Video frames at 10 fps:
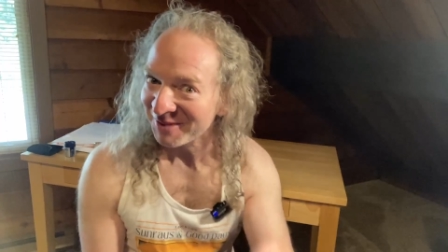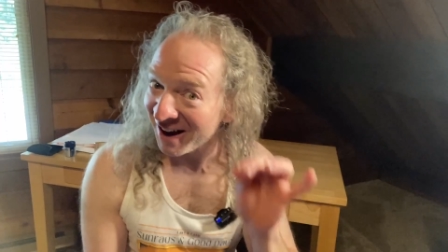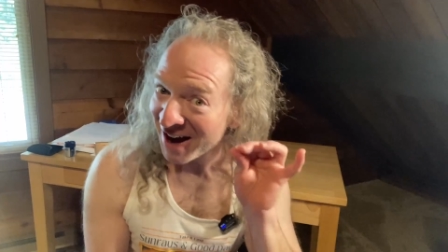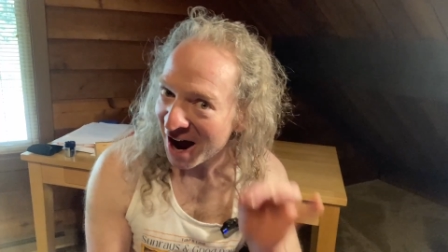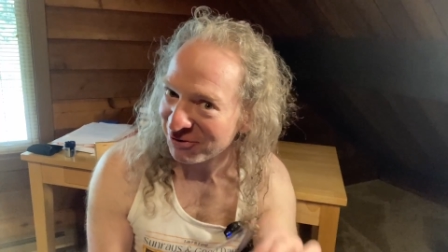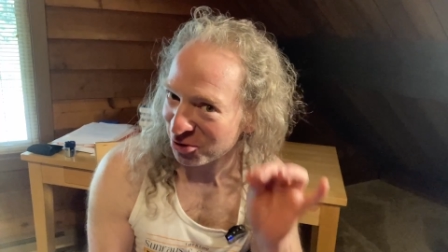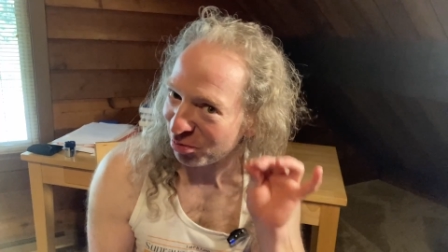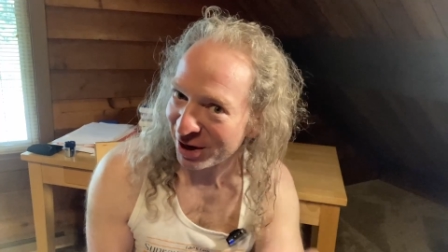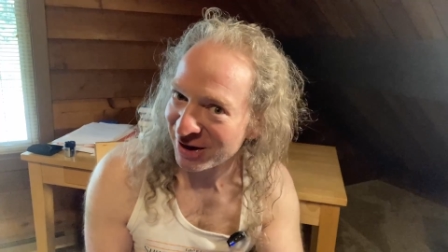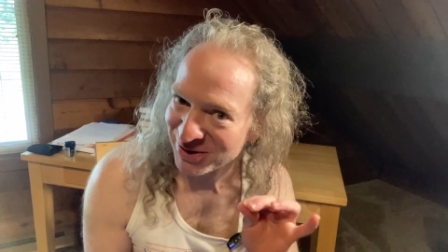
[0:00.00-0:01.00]
I have to
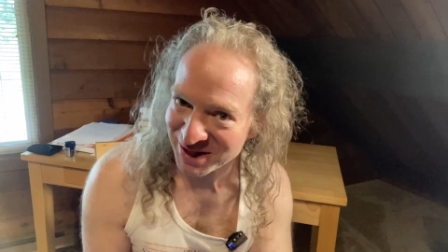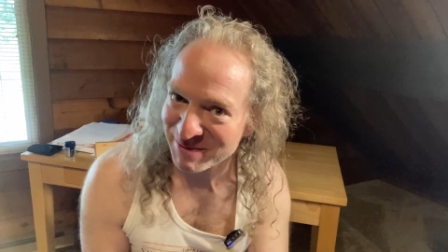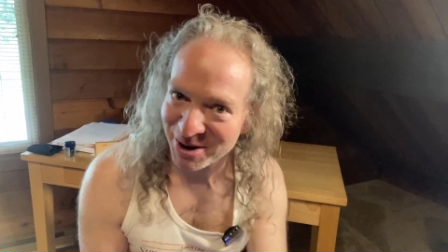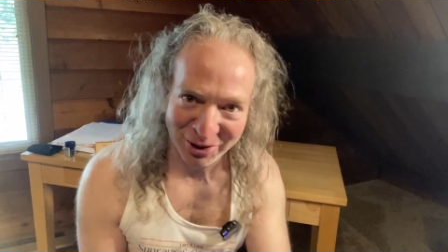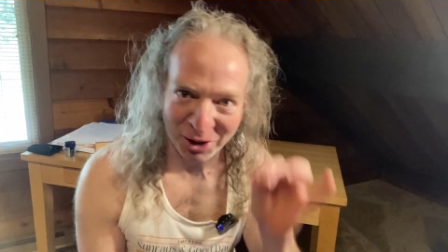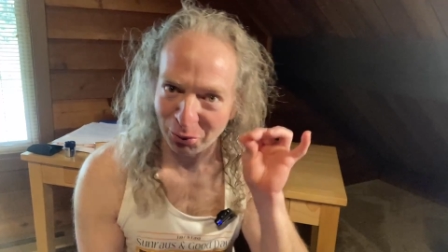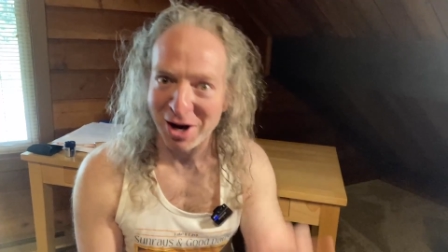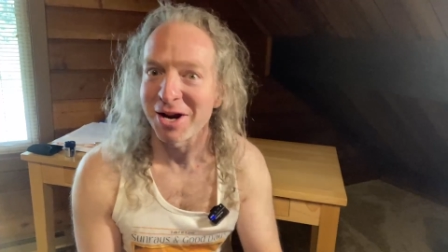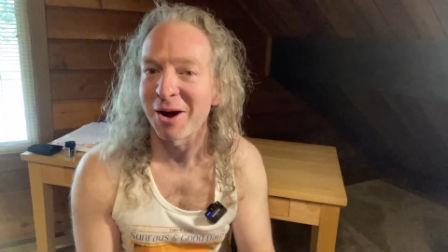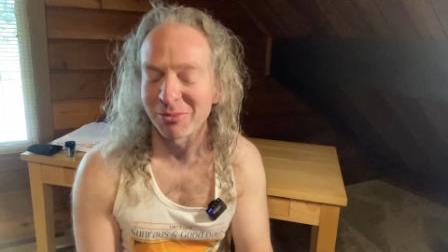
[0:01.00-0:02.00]
reply to this email like
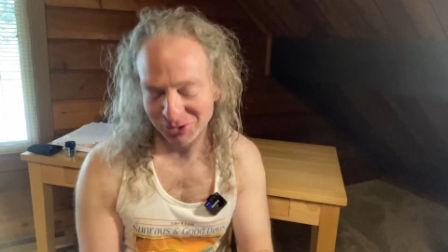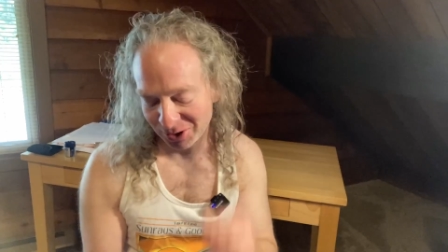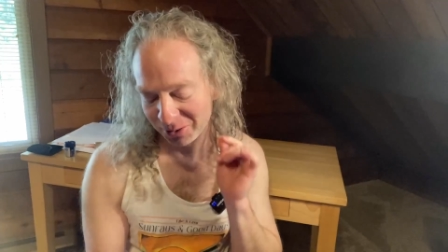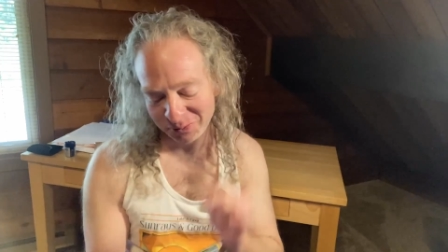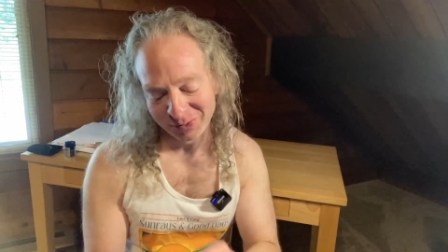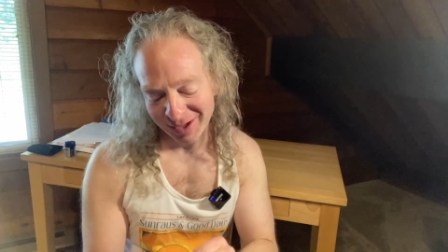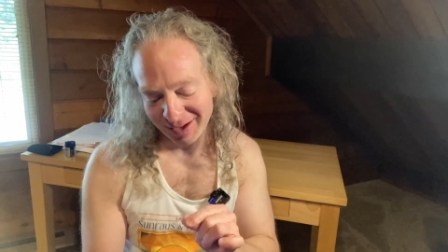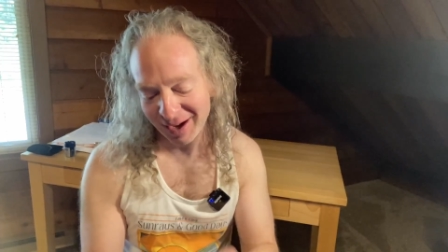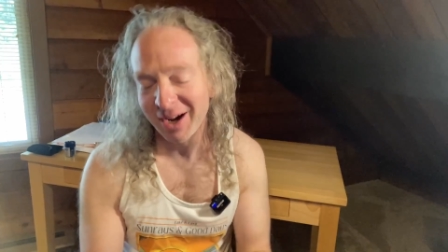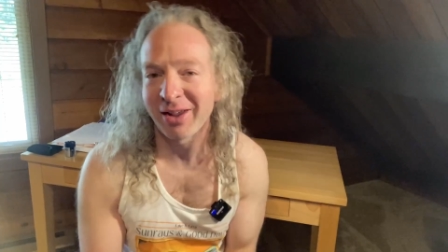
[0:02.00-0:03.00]
right now. So
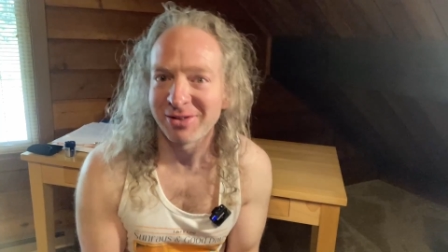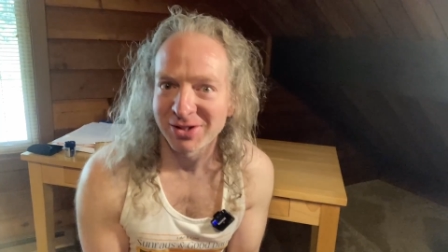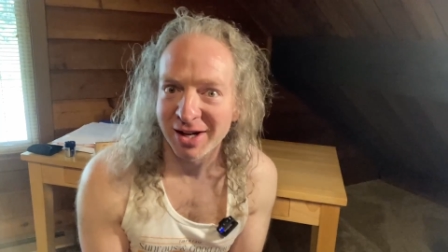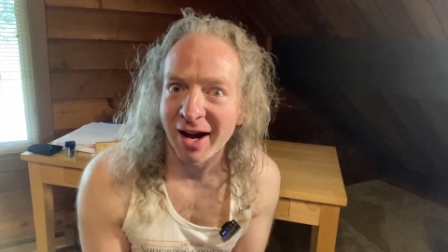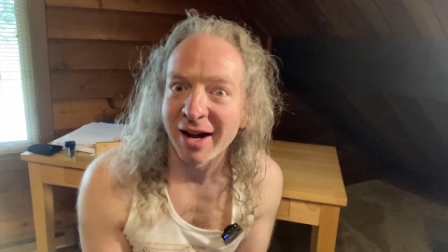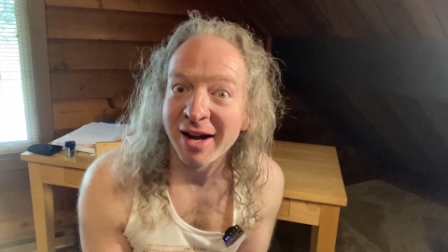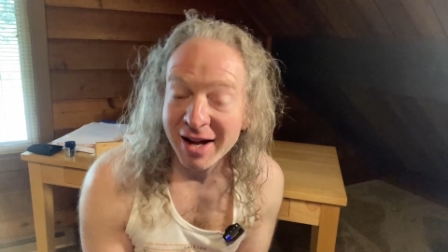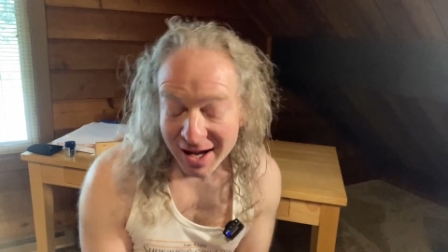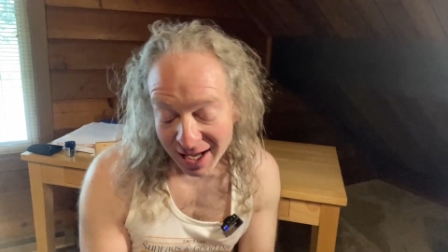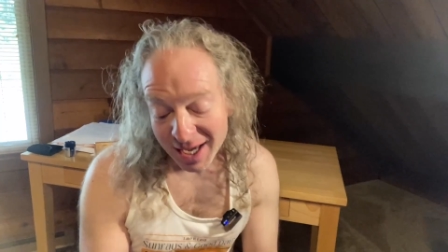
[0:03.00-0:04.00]
I like this guy.
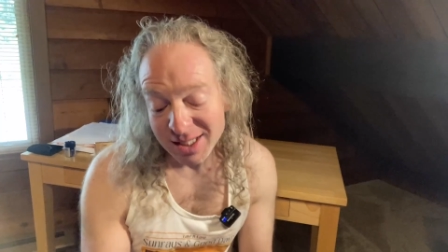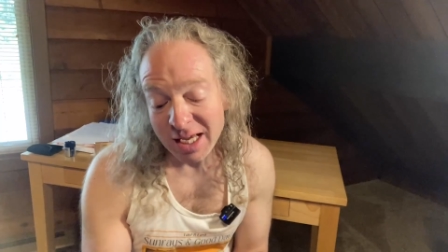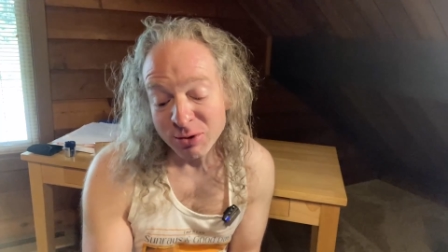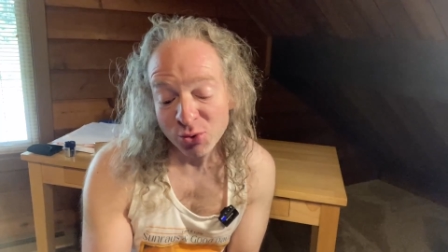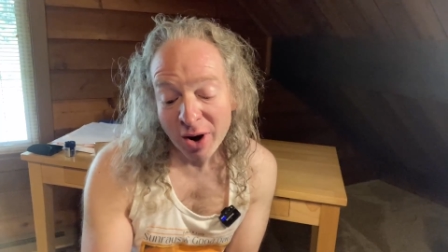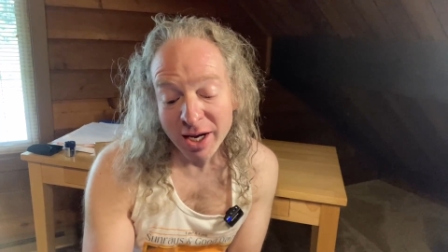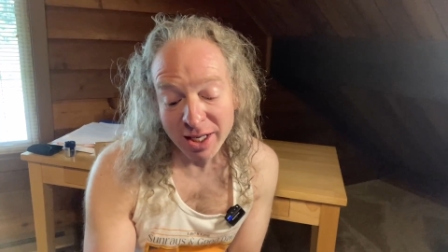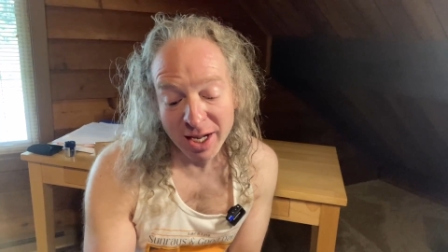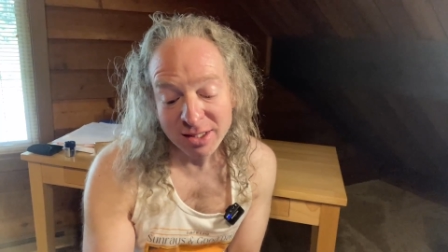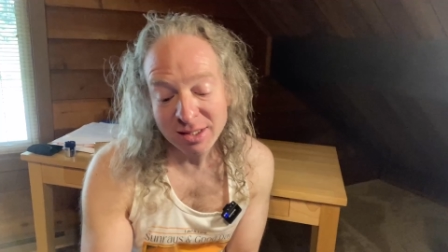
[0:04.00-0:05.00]
His name is Ryan
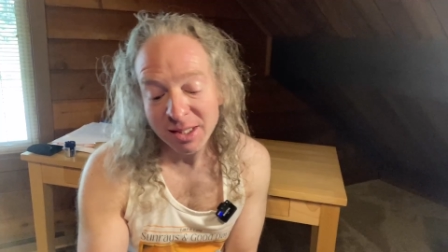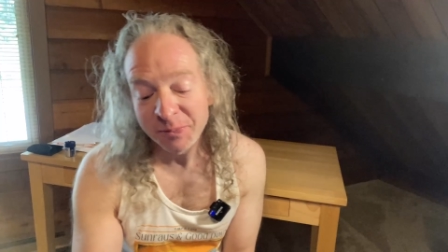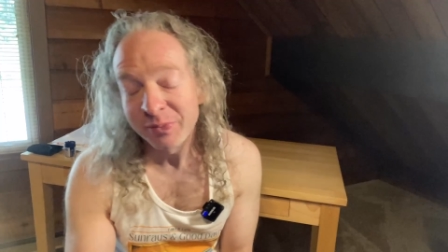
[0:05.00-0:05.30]
S.,